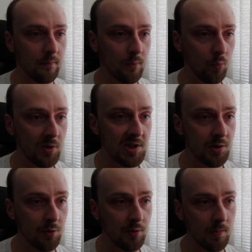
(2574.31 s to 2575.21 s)
which is
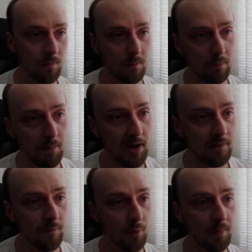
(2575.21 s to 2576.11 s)
not made
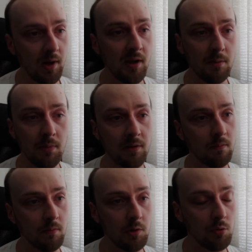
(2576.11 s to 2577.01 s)
for playing, but
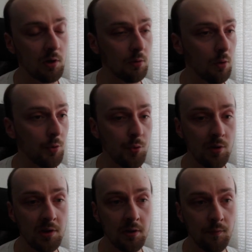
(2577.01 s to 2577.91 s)
you can go do
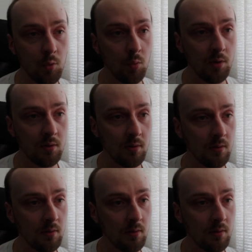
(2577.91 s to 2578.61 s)
that if you want.